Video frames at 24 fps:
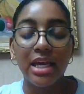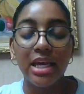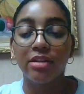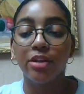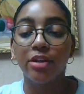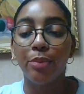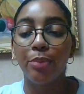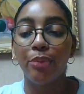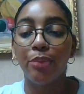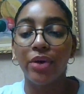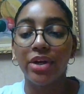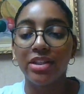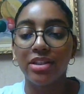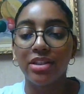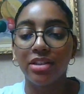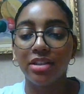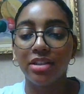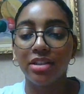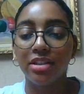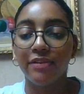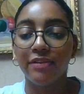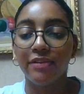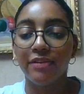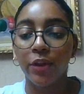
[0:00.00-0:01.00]
The presence
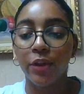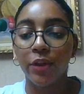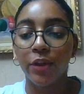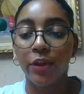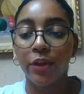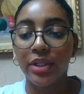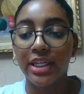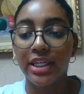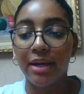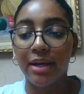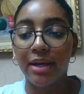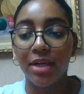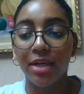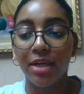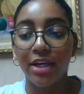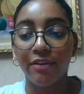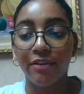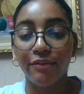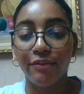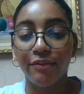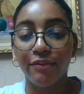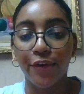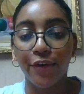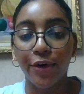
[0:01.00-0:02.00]
of fluid can be
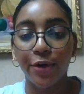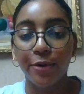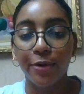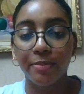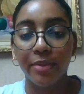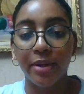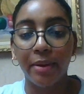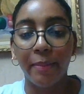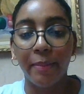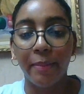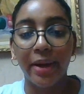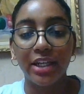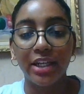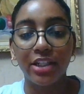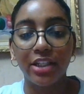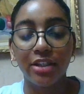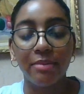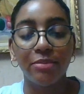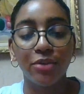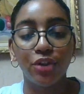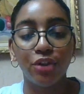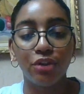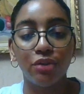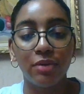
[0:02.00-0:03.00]
confirmed by
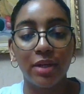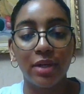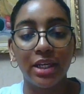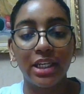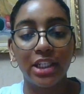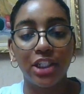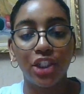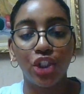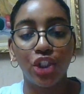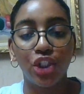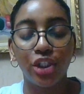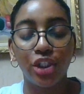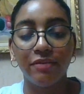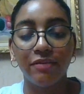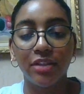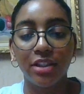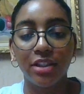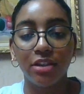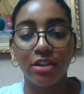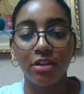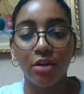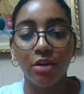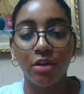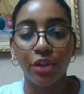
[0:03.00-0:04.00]
demonstrated shift
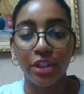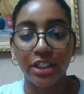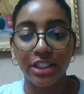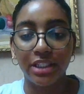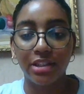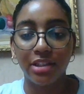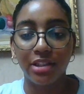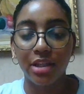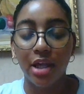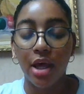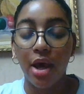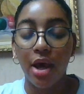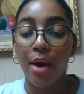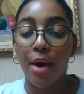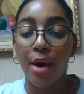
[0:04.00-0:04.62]
in dullness.